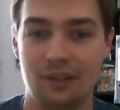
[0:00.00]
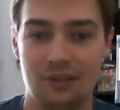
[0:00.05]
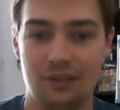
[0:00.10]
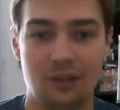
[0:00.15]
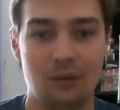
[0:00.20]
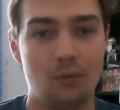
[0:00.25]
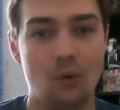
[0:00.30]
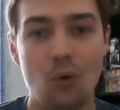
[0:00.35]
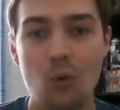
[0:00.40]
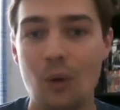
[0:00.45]

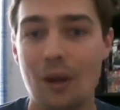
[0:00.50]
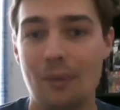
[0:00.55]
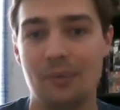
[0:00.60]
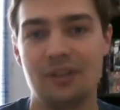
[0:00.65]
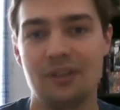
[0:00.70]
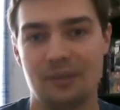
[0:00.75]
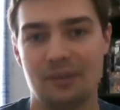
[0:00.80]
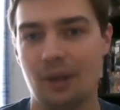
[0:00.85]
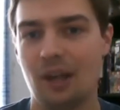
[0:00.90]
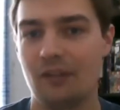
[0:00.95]
So all
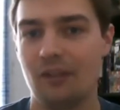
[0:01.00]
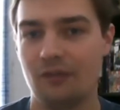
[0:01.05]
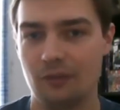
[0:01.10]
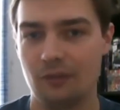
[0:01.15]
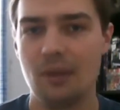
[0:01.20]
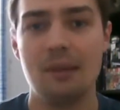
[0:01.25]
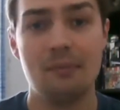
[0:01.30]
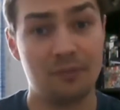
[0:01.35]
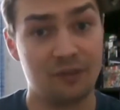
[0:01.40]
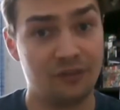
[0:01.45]
weapons apart from
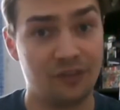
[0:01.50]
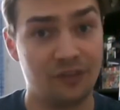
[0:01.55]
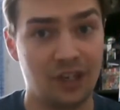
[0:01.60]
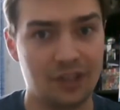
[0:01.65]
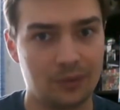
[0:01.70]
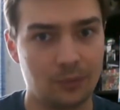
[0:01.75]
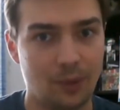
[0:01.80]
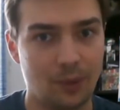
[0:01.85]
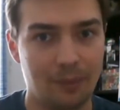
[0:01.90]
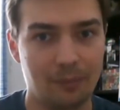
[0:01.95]

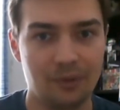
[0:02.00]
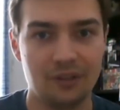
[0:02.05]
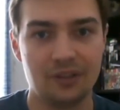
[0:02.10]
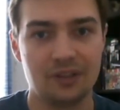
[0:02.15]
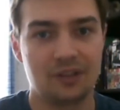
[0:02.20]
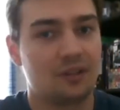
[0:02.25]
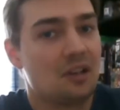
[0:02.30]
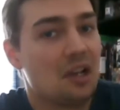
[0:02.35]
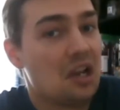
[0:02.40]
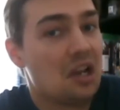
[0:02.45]
improvised
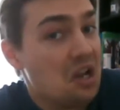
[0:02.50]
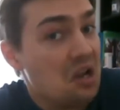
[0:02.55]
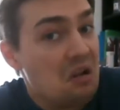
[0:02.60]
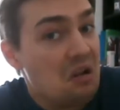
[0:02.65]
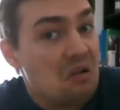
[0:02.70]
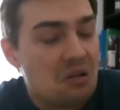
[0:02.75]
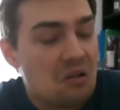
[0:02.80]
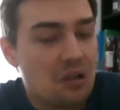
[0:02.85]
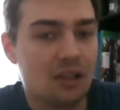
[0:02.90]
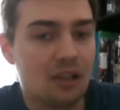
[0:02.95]
weapons.
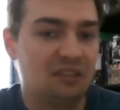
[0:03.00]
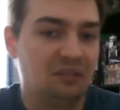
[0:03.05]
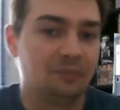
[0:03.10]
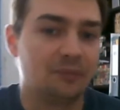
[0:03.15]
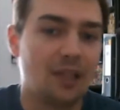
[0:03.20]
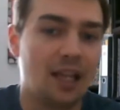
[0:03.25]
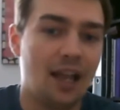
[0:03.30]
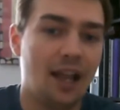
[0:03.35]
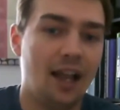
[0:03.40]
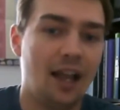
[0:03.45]

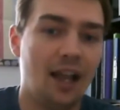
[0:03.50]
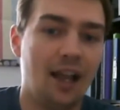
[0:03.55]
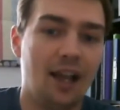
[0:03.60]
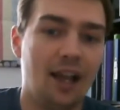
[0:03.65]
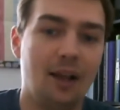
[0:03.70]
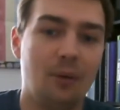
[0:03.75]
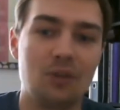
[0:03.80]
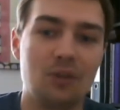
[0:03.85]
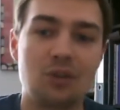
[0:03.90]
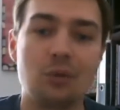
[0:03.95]

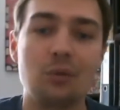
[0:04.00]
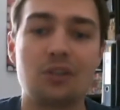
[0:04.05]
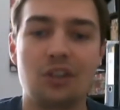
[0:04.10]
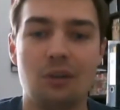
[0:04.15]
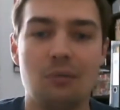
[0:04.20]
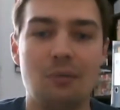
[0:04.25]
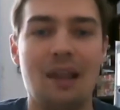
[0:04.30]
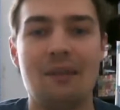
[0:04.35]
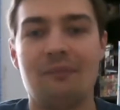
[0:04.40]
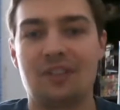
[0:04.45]
Which
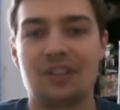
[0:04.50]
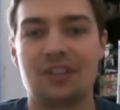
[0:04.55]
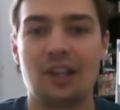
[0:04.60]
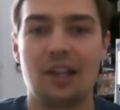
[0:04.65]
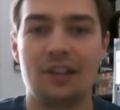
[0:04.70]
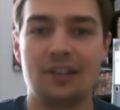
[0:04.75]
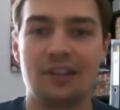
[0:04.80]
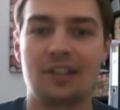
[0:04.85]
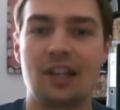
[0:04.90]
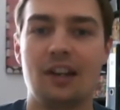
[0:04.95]
also
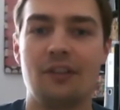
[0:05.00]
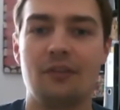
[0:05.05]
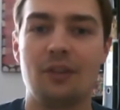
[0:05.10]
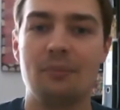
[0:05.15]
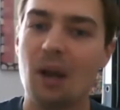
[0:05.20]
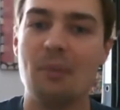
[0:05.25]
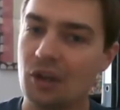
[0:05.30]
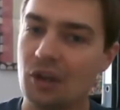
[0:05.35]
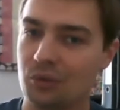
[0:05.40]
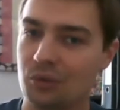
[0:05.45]
emphasises kind of the
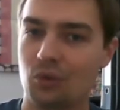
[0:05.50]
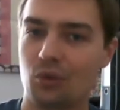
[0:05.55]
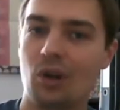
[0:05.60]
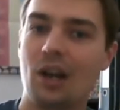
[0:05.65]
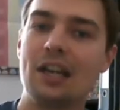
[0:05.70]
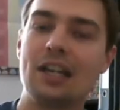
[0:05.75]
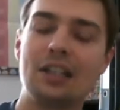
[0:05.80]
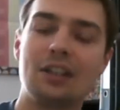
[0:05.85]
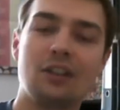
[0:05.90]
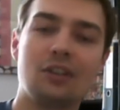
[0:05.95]
martial
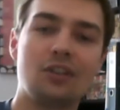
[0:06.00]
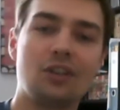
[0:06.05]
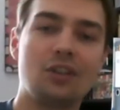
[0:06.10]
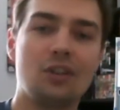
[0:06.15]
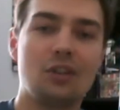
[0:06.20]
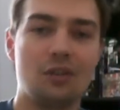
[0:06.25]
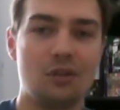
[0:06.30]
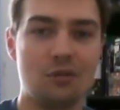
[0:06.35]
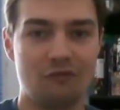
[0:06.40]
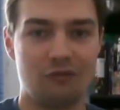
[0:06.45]
training that
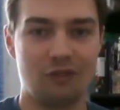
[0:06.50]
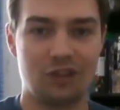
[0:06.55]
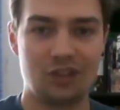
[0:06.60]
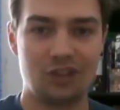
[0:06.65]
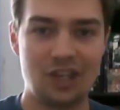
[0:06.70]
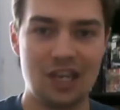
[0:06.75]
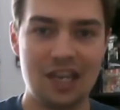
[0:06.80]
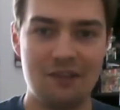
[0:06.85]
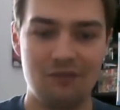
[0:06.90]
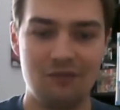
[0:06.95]
you've
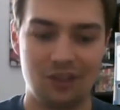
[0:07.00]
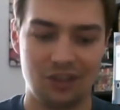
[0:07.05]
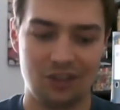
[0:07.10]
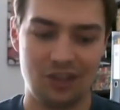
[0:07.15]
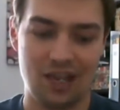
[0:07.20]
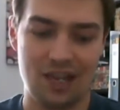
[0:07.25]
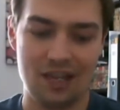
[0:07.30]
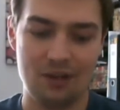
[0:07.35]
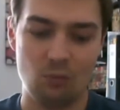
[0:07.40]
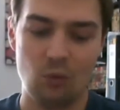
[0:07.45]
received as
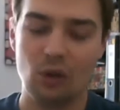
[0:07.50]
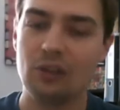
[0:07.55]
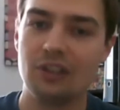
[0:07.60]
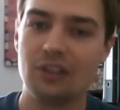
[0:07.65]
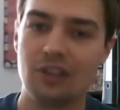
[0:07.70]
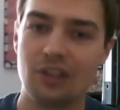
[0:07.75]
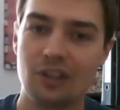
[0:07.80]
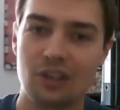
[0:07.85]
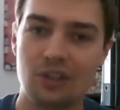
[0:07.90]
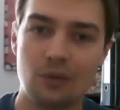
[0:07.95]
a
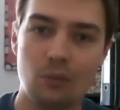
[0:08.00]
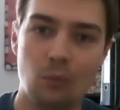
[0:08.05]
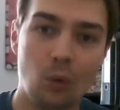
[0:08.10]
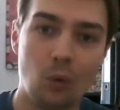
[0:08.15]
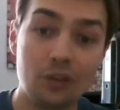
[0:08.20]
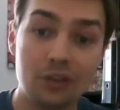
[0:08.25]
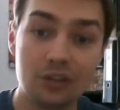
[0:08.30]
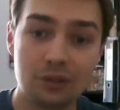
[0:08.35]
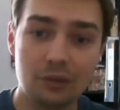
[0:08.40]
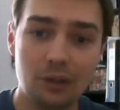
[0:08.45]
wilderness
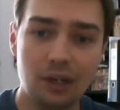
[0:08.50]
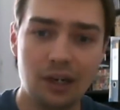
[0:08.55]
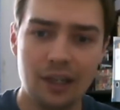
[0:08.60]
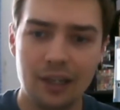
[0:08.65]
wanderer.